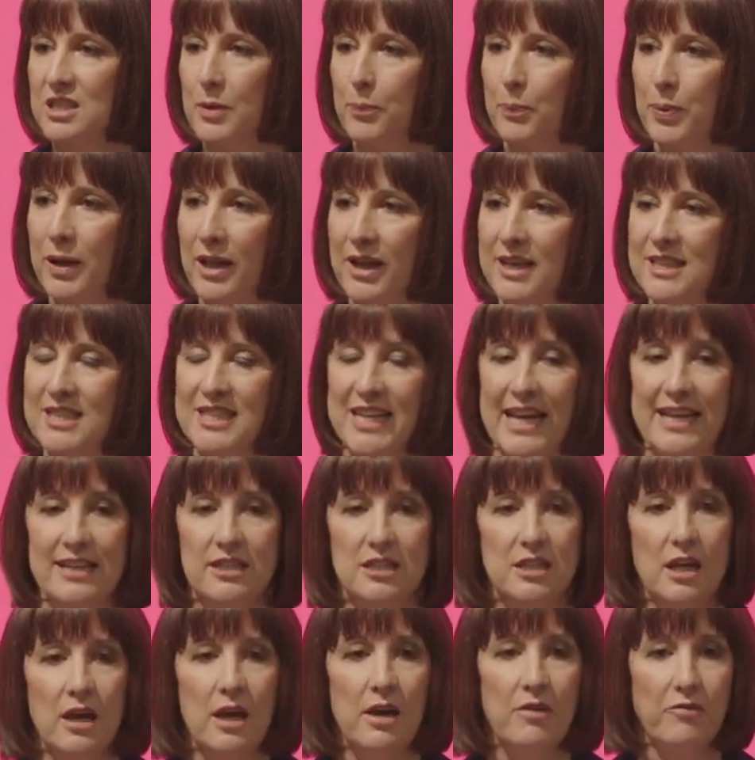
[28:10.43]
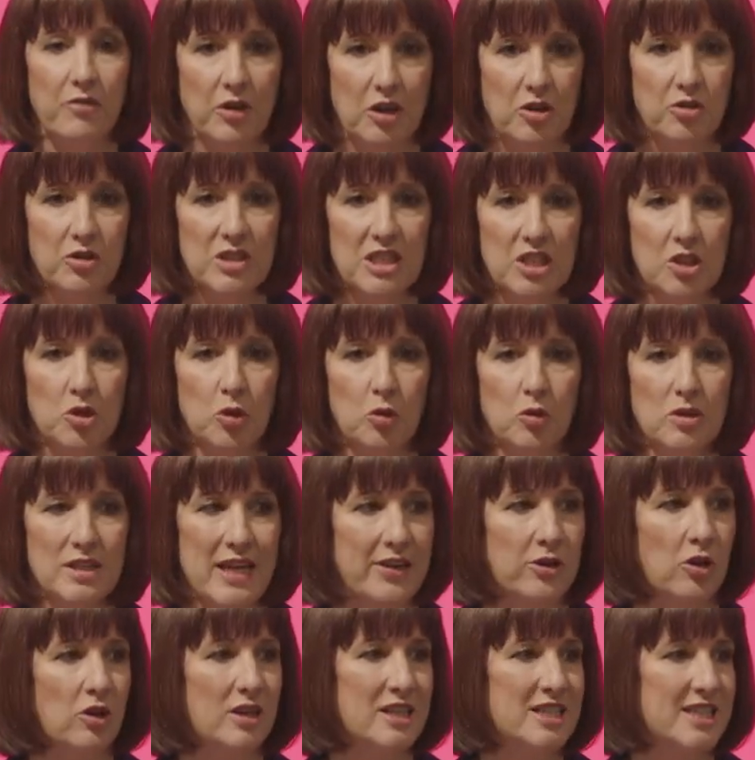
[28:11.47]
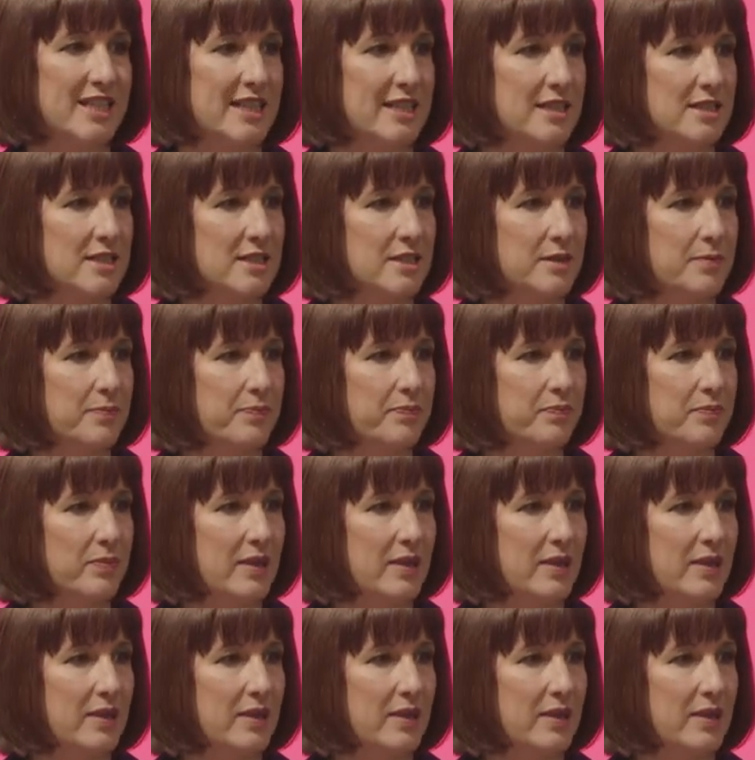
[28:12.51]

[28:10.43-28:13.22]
supply chains for critical technologies.